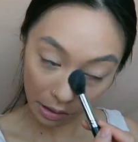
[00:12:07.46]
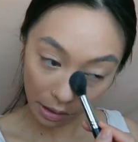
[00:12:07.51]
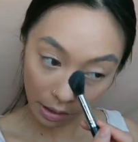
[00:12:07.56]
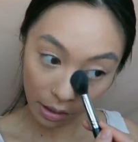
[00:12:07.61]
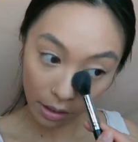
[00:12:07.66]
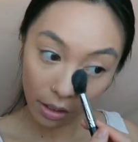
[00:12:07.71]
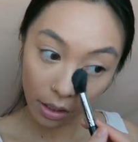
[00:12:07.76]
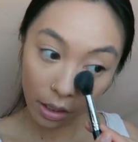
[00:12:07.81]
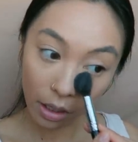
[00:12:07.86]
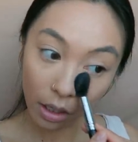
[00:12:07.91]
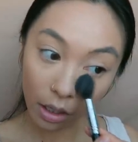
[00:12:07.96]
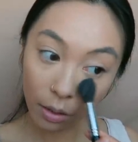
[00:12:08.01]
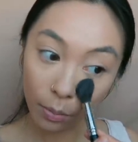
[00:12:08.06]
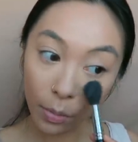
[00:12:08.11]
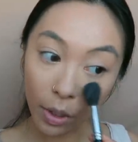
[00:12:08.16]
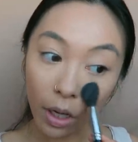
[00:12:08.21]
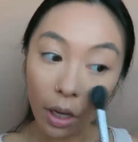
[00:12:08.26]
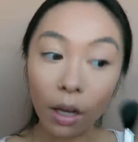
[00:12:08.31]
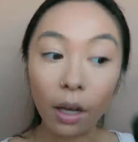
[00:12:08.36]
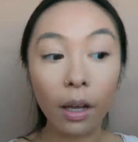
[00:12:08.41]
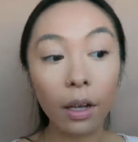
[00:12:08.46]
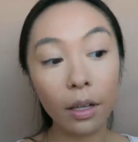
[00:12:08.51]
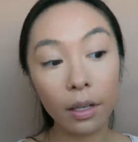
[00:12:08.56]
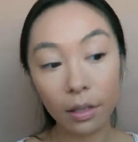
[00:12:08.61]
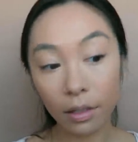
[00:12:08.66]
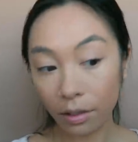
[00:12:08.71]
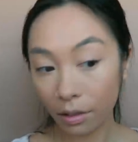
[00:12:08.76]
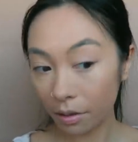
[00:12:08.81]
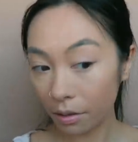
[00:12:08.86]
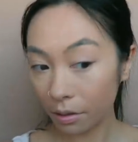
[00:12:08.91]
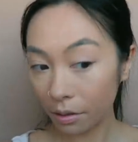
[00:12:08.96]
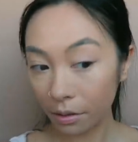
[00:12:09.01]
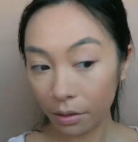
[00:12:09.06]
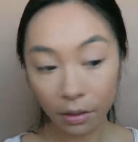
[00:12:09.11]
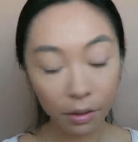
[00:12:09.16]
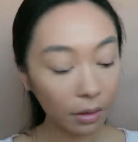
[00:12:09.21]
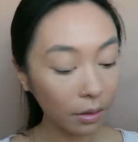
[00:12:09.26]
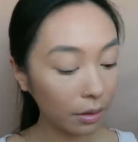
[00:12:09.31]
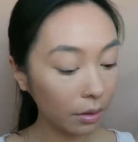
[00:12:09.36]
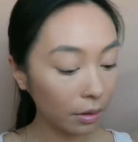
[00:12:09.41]
underneath my eyes.
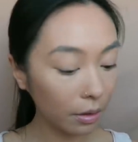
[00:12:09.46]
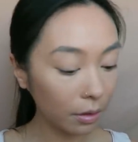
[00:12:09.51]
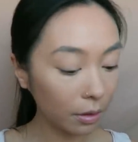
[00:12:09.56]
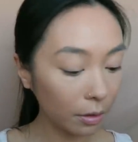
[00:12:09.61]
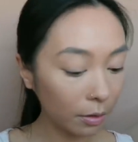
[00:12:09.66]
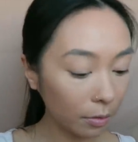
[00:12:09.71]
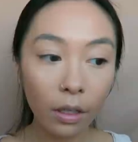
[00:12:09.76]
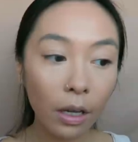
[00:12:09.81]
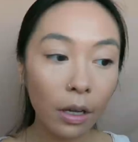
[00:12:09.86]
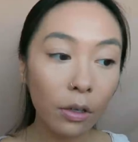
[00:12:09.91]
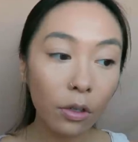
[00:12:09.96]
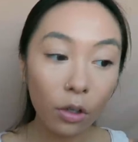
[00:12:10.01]
Now,